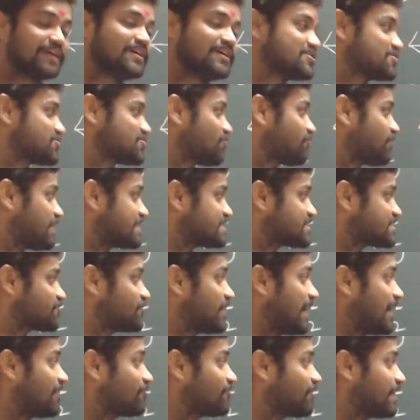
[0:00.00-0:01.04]
So first we
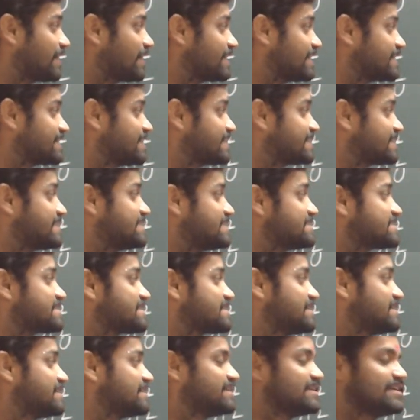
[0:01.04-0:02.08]
have found that
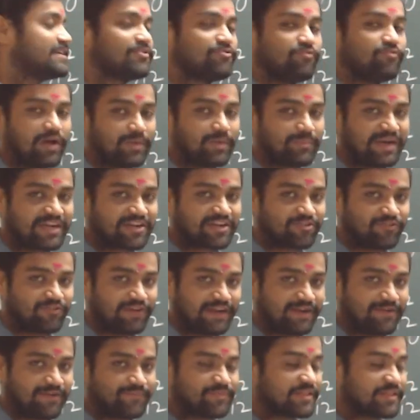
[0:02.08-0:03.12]
is 1 by
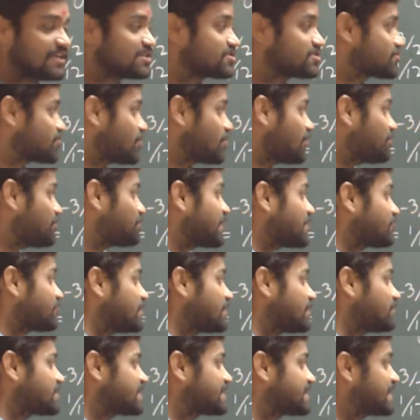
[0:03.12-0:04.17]
12. So
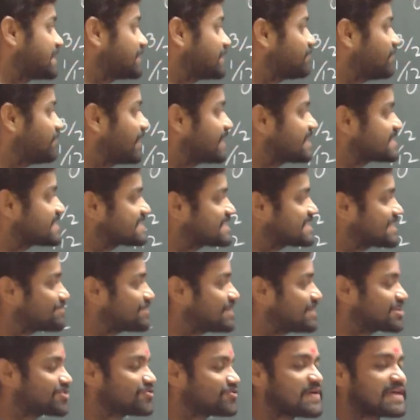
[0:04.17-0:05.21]
between 3 minus 3
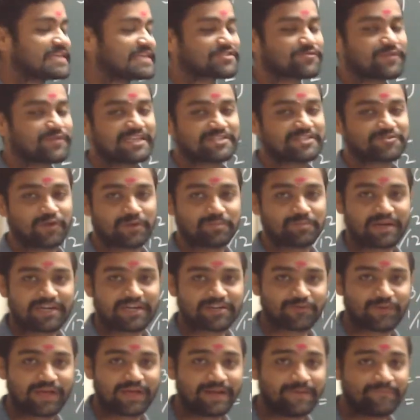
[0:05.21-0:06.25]
by 2 as well as 1 by
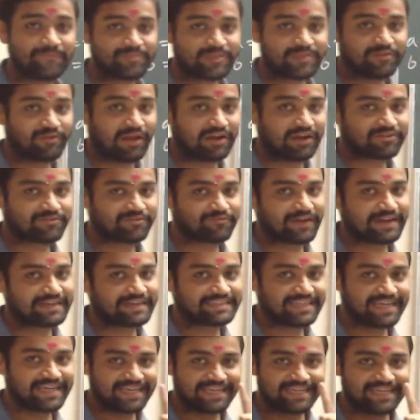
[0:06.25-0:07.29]
12, we have to find
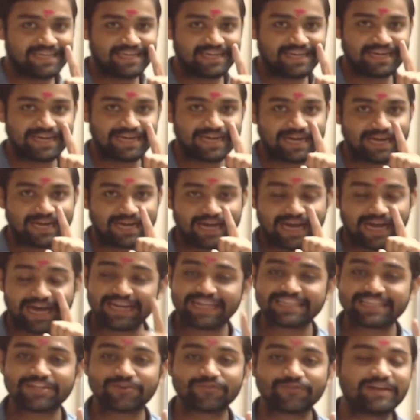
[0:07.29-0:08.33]
the
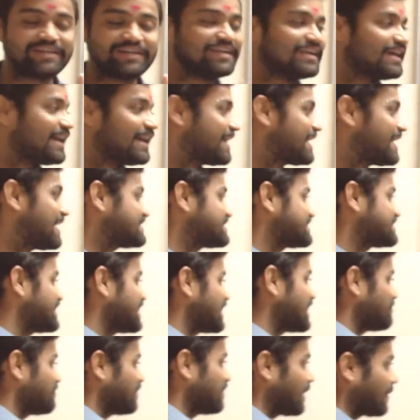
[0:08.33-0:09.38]
another one
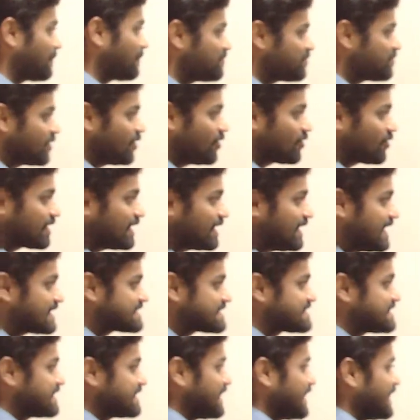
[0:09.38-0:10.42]
rational number. Okay,
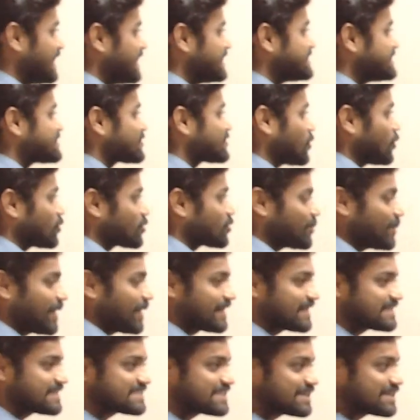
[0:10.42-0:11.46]
let's see. A is equal to
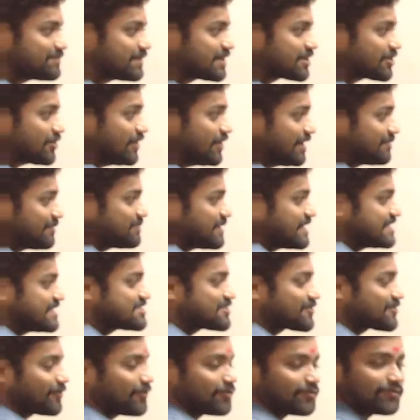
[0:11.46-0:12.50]
minus 3 by 2 and B is
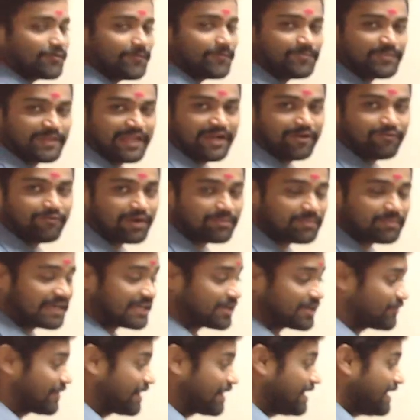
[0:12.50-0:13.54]
equal to 1 by
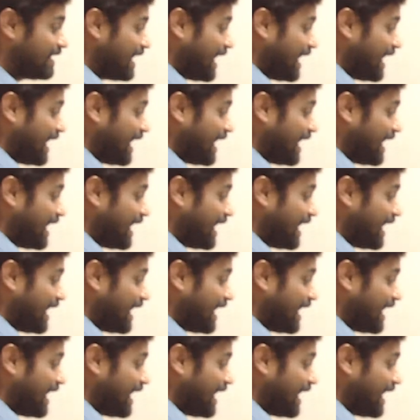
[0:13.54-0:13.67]
12.